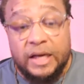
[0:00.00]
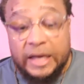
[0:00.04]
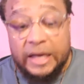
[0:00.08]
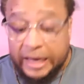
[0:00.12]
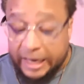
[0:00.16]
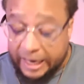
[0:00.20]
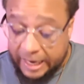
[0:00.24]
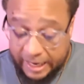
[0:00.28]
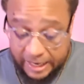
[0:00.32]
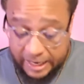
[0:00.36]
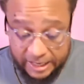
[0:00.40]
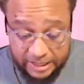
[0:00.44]

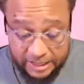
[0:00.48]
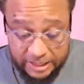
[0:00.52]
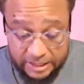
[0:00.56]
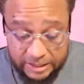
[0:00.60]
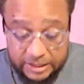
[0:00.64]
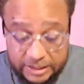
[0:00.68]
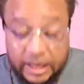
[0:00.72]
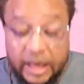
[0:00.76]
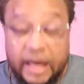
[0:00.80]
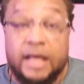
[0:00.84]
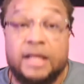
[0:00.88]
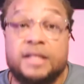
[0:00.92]
And in this
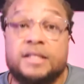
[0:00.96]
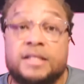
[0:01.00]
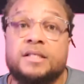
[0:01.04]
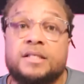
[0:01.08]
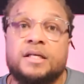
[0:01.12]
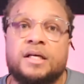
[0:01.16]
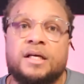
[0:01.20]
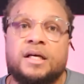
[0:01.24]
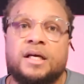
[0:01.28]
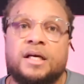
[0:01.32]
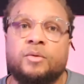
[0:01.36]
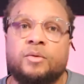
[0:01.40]
case,
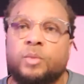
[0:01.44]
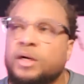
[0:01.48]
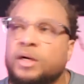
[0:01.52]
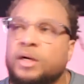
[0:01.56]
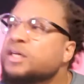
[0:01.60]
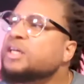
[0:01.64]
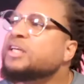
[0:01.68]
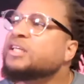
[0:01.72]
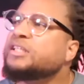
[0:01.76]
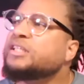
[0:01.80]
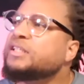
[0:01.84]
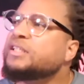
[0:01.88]
it
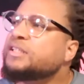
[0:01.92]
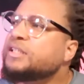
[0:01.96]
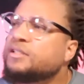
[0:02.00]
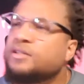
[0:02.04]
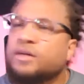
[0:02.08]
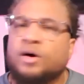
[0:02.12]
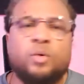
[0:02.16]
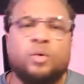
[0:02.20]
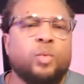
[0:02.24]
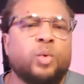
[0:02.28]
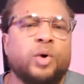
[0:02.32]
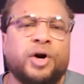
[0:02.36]
what she said,
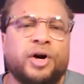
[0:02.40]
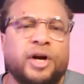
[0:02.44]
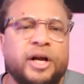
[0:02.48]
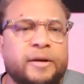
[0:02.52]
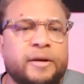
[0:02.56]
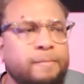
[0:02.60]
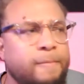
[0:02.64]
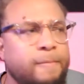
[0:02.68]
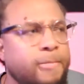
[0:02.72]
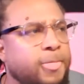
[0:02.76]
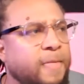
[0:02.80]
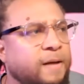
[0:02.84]
don't worry,
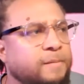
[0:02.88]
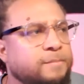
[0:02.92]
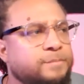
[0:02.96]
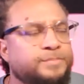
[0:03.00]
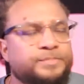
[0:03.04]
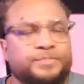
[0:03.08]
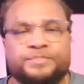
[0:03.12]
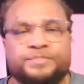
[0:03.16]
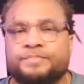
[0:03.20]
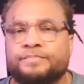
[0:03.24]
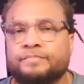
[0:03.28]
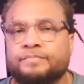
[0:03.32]

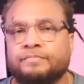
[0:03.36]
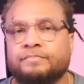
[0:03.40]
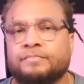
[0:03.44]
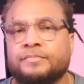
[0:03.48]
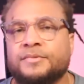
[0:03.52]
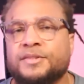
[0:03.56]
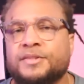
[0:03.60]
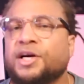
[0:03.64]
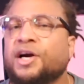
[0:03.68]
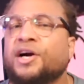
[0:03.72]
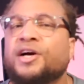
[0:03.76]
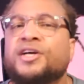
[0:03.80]

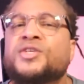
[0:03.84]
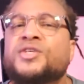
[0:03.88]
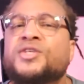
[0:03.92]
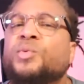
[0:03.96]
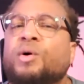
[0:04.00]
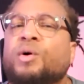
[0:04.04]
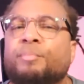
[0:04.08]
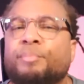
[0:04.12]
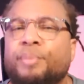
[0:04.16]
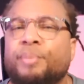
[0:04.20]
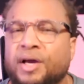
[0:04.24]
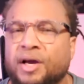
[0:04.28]
the curse
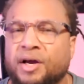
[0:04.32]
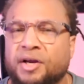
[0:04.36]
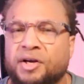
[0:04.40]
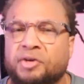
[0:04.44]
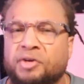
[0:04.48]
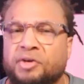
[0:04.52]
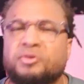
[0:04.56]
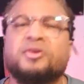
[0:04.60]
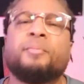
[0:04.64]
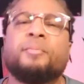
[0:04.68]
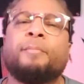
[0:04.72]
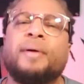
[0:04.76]
won't be on
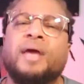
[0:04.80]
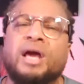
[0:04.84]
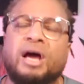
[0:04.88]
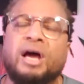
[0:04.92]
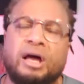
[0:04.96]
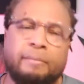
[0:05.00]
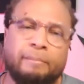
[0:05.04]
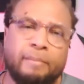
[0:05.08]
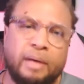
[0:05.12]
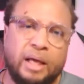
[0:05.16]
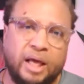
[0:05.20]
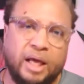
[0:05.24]
you, it'll be
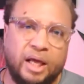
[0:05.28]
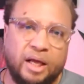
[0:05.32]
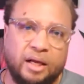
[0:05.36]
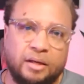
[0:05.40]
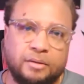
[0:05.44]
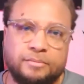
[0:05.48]
on me.